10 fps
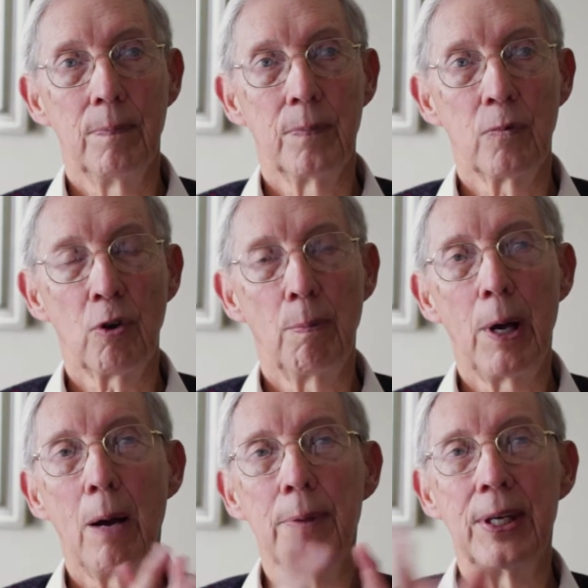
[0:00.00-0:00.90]
So
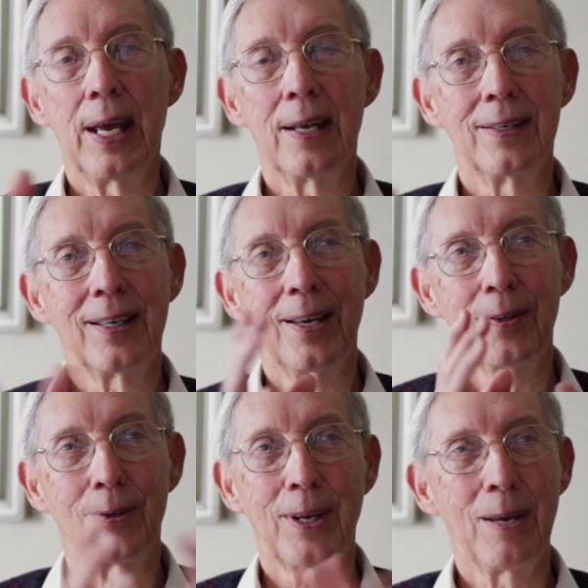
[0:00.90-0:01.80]
Mom and Dad
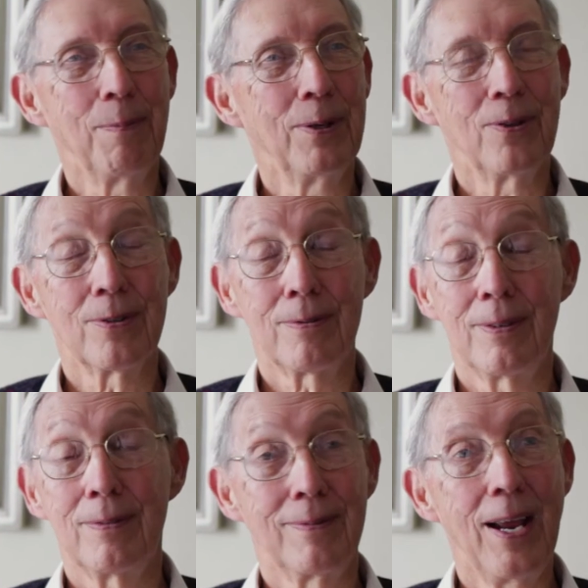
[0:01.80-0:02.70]
together gave me just
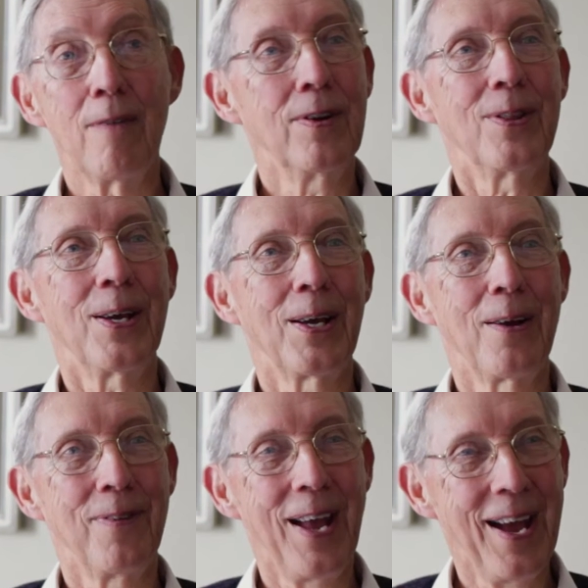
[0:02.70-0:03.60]
everything
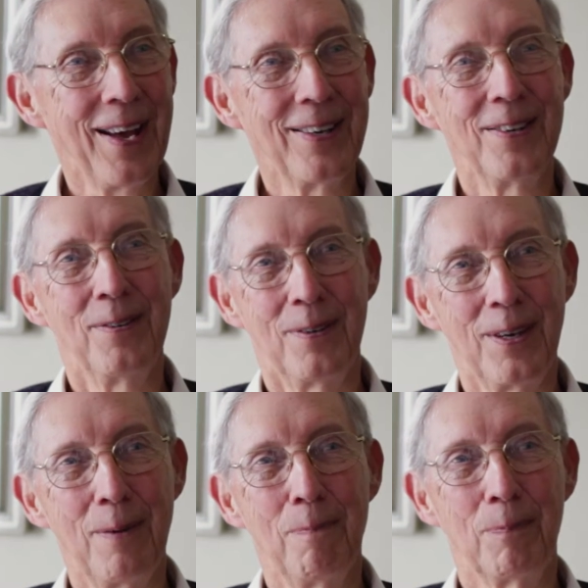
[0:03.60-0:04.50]
I've had, and
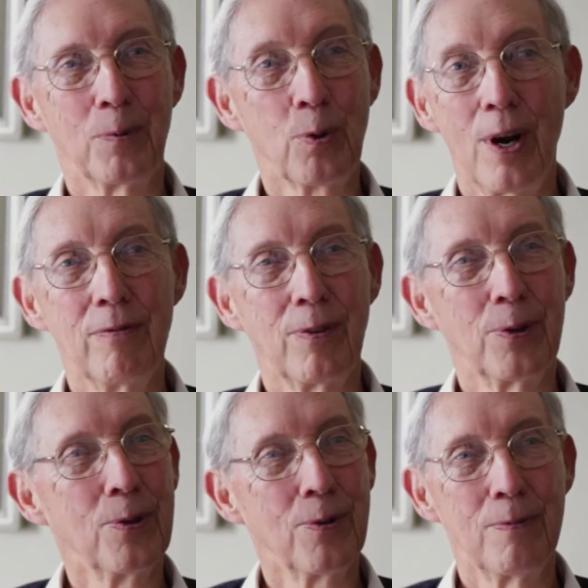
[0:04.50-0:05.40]
I'm grateful
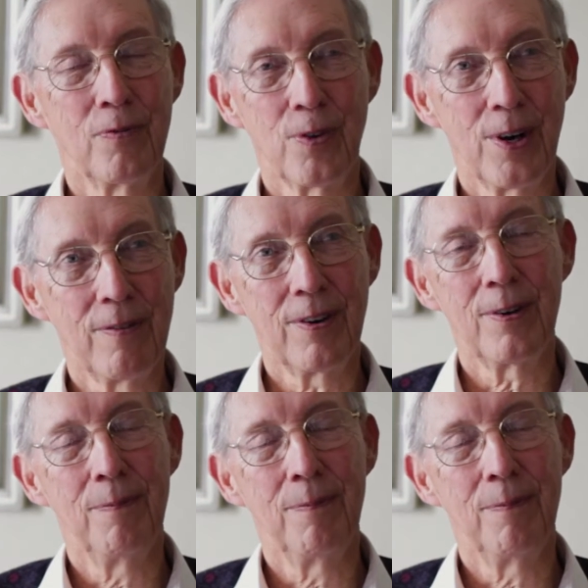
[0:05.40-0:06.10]
to them forever.